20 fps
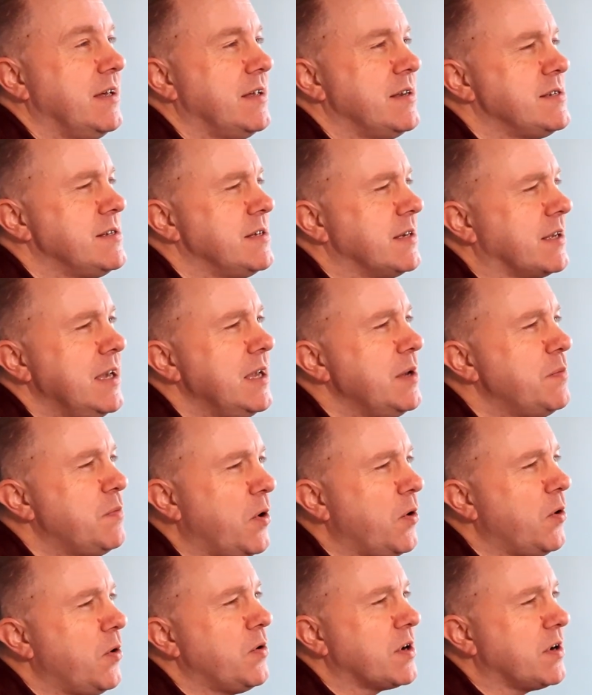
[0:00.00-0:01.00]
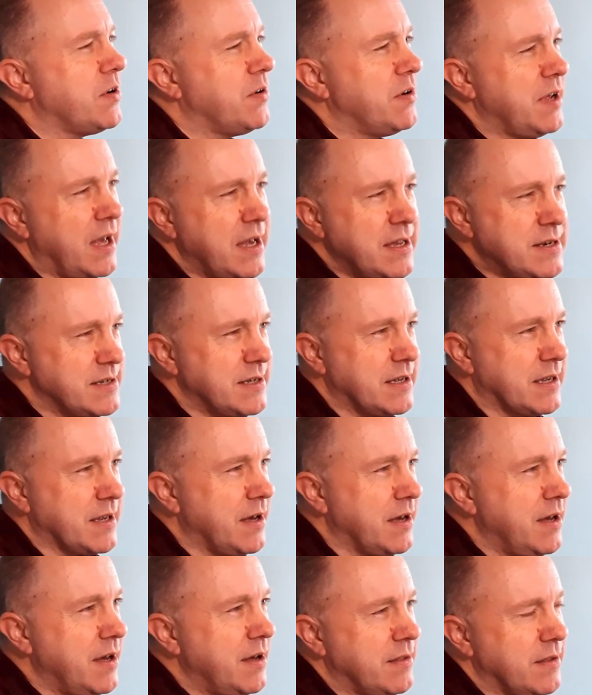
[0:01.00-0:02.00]
to keep on creating
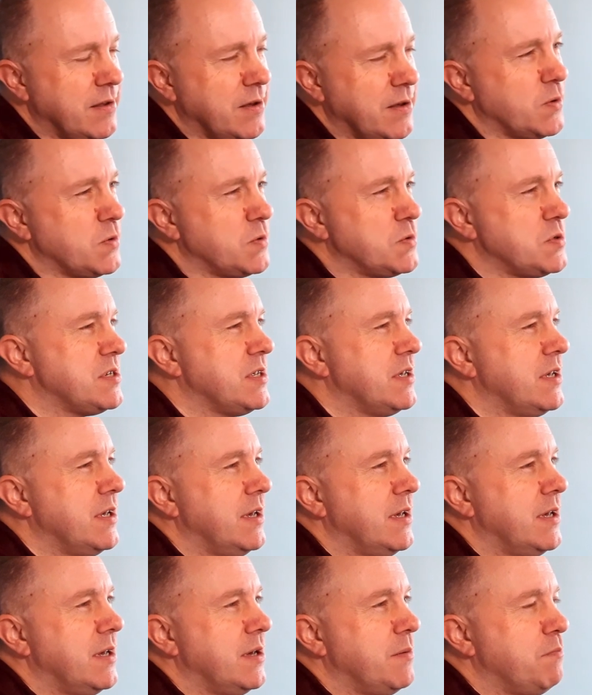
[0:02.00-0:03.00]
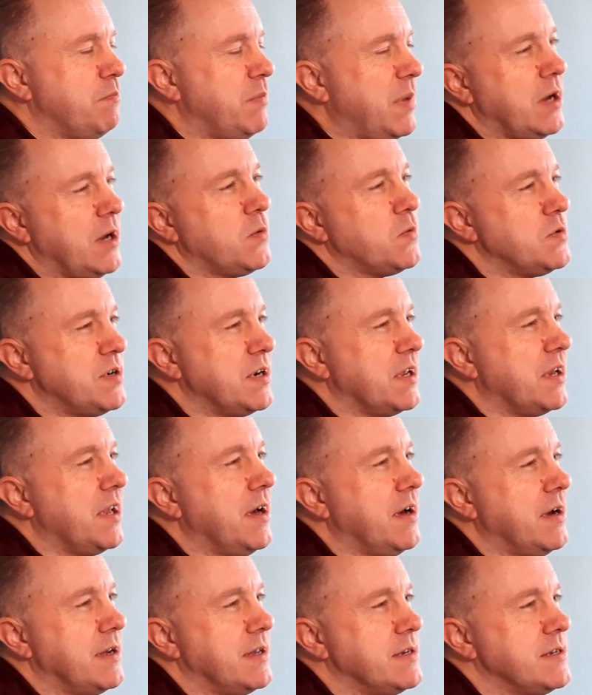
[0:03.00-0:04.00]
those boundary
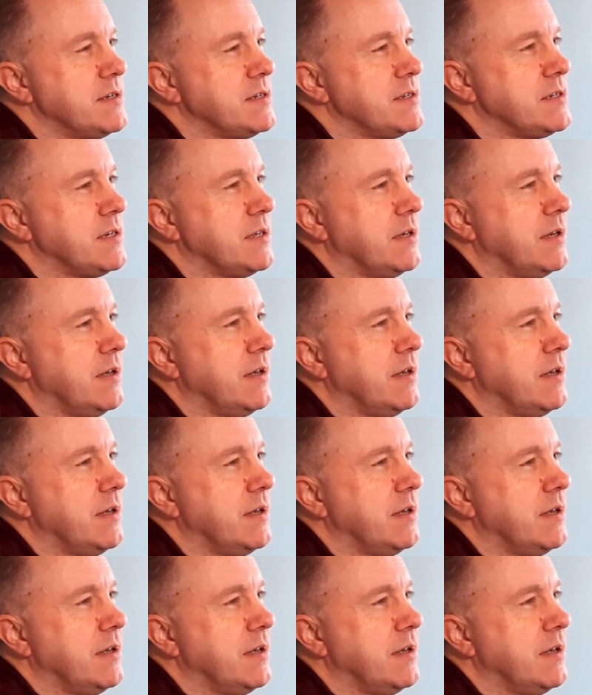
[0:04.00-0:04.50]
lines.